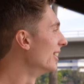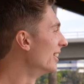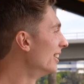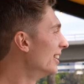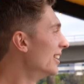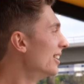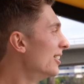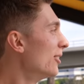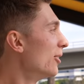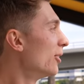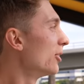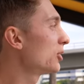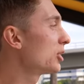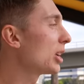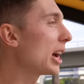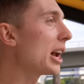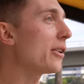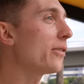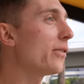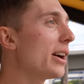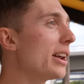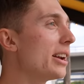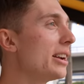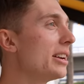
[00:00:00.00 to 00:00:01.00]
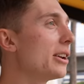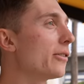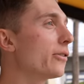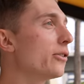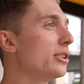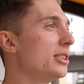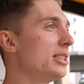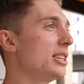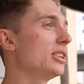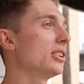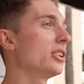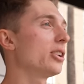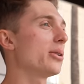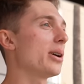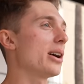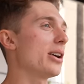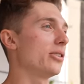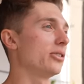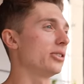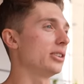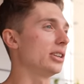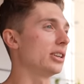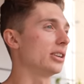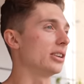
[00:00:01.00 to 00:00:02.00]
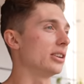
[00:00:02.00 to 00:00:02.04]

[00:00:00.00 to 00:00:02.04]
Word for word: So I basically drove to this area